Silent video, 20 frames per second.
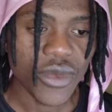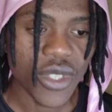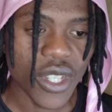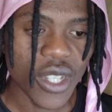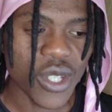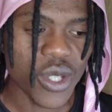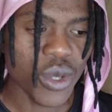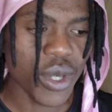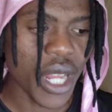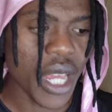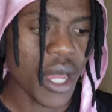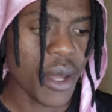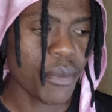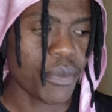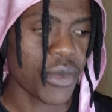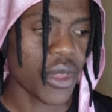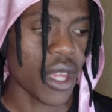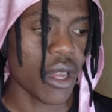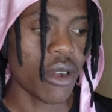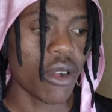today,
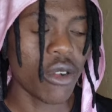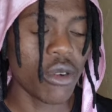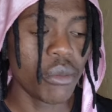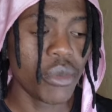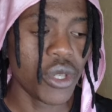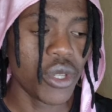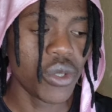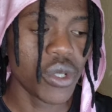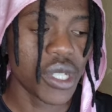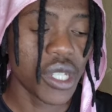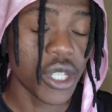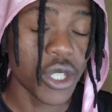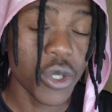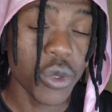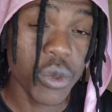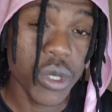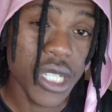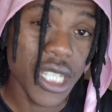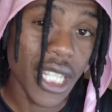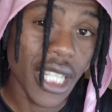I'll be using
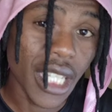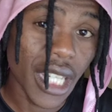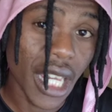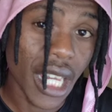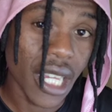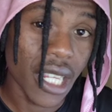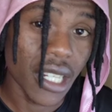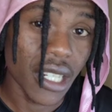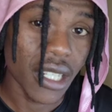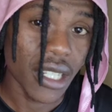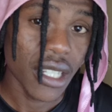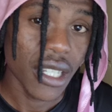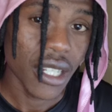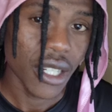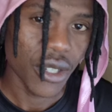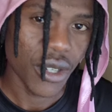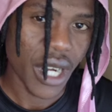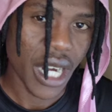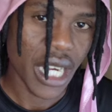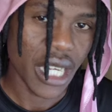USD CAD,
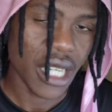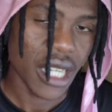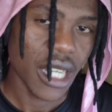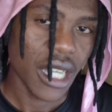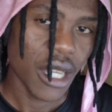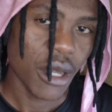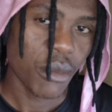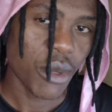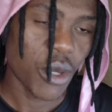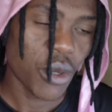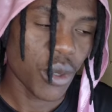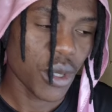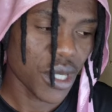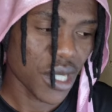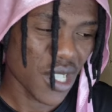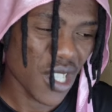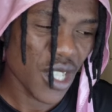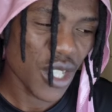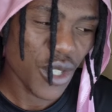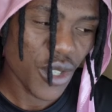right? Because
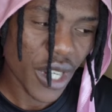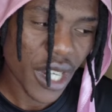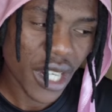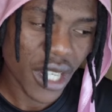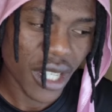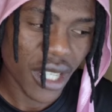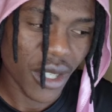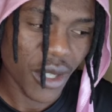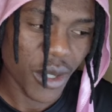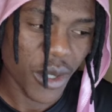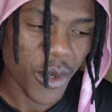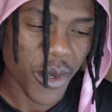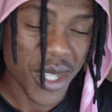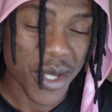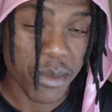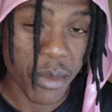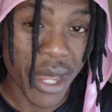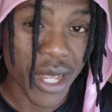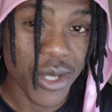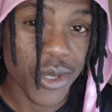this trade was
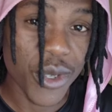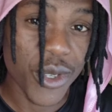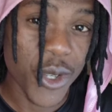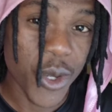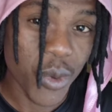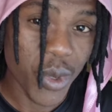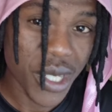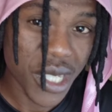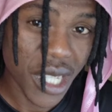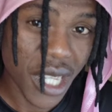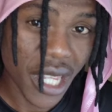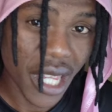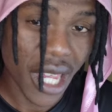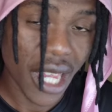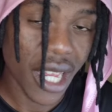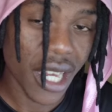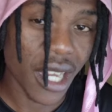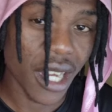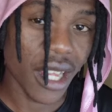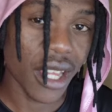based on USD
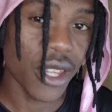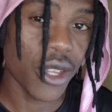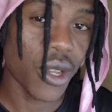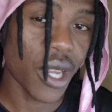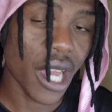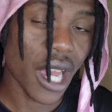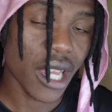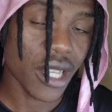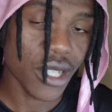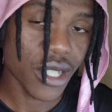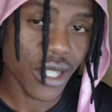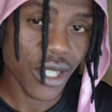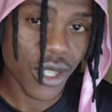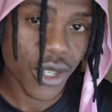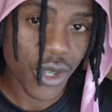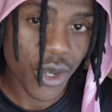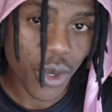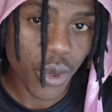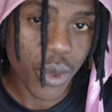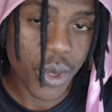CAD. You guys
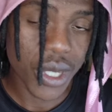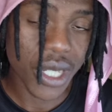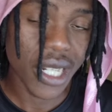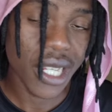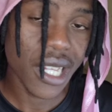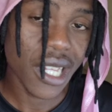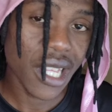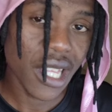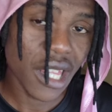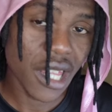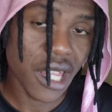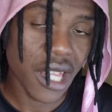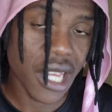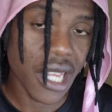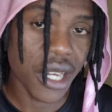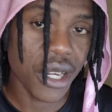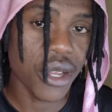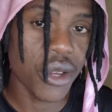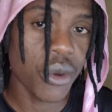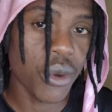know it, that
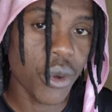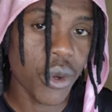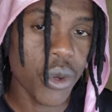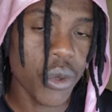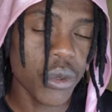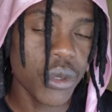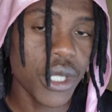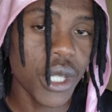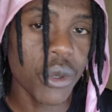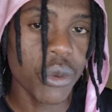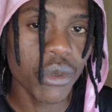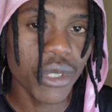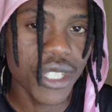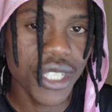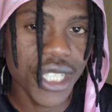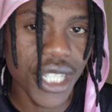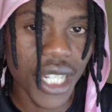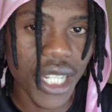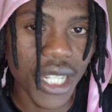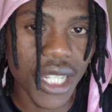all that we
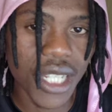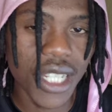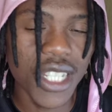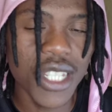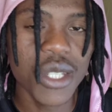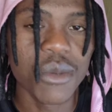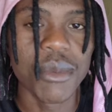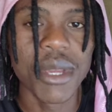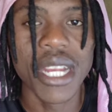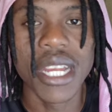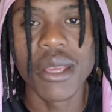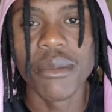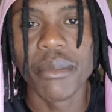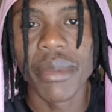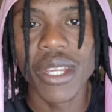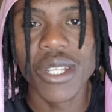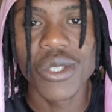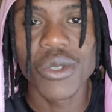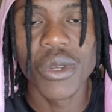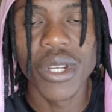share, it's mainly
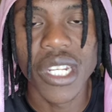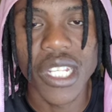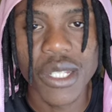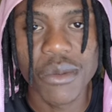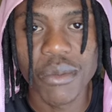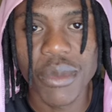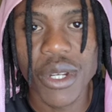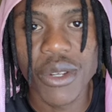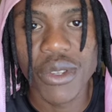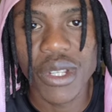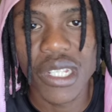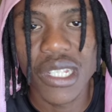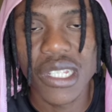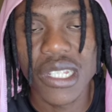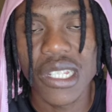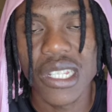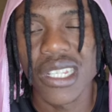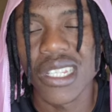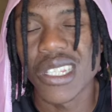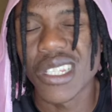based on experience.
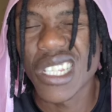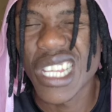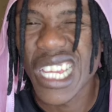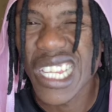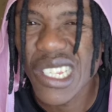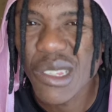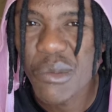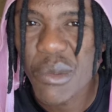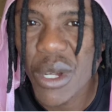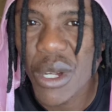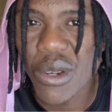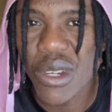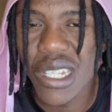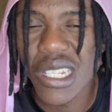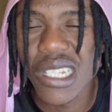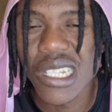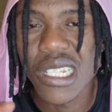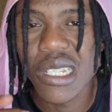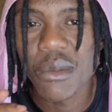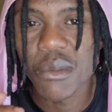It's
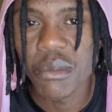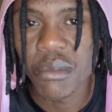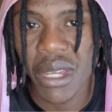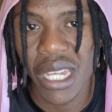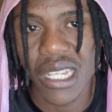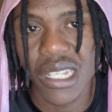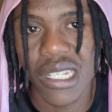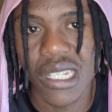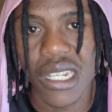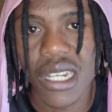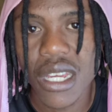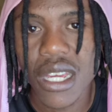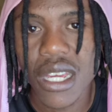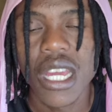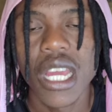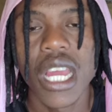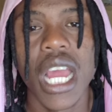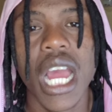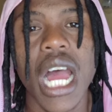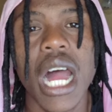experience based.
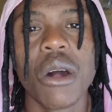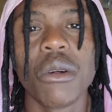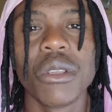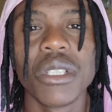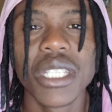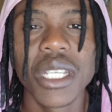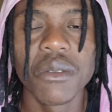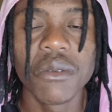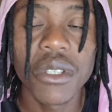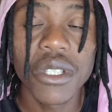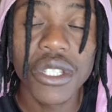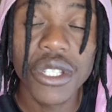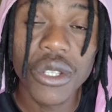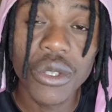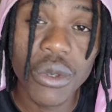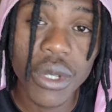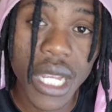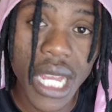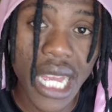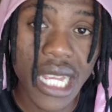I will never tell you
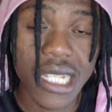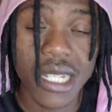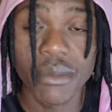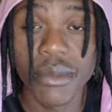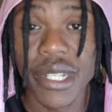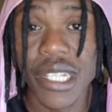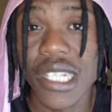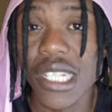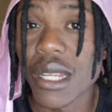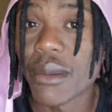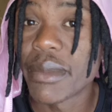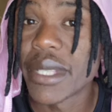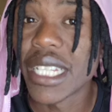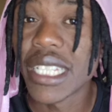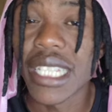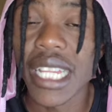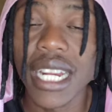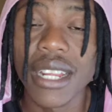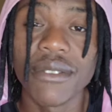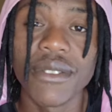guys about something that
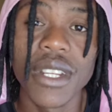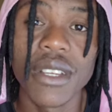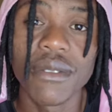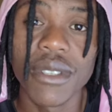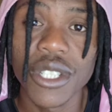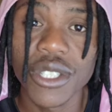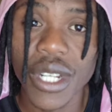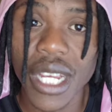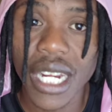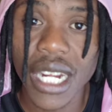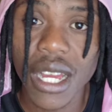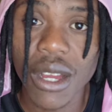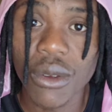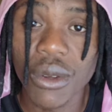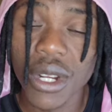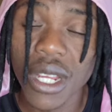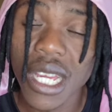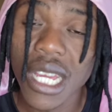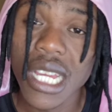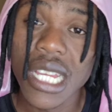I've never tried out,
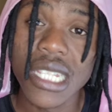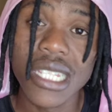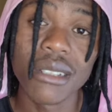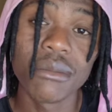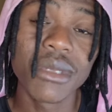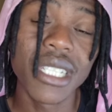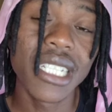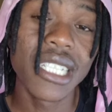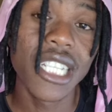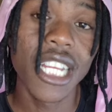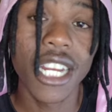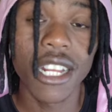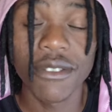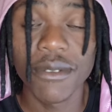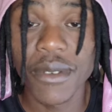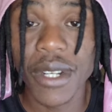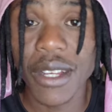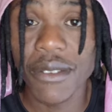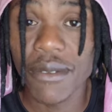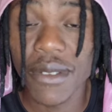something that I've
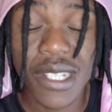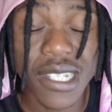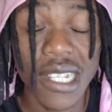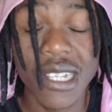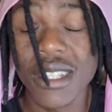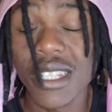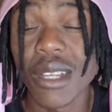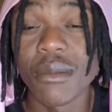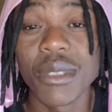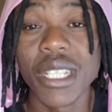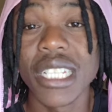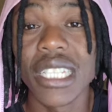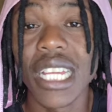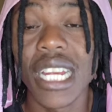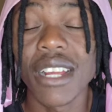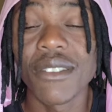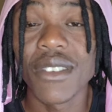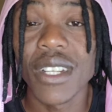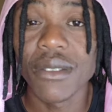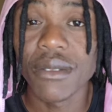
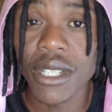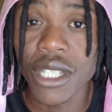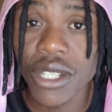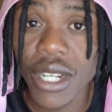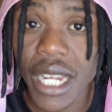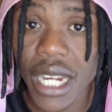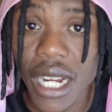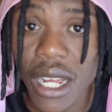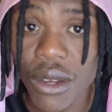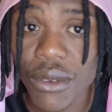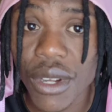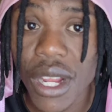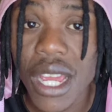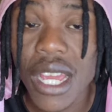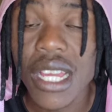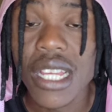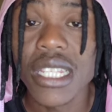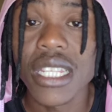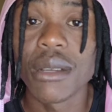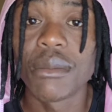never tried out,
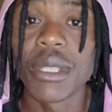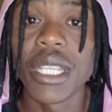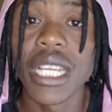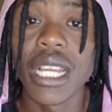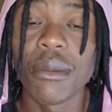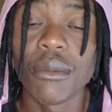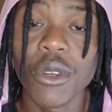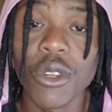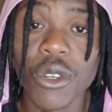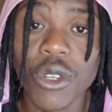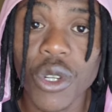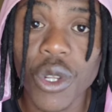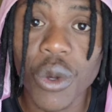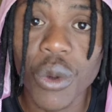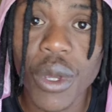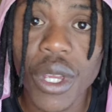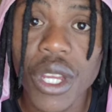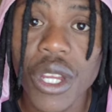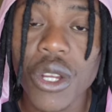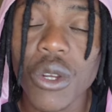something I'm not
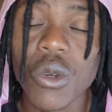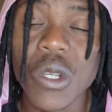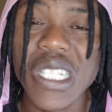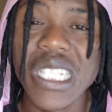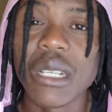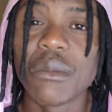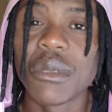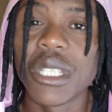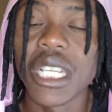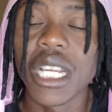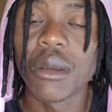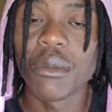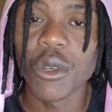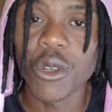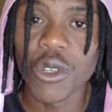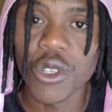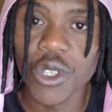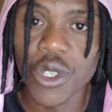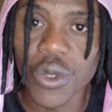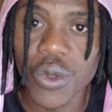doing, or something I'm not
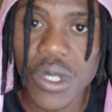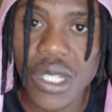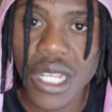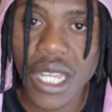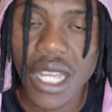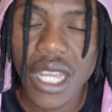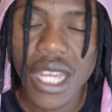using.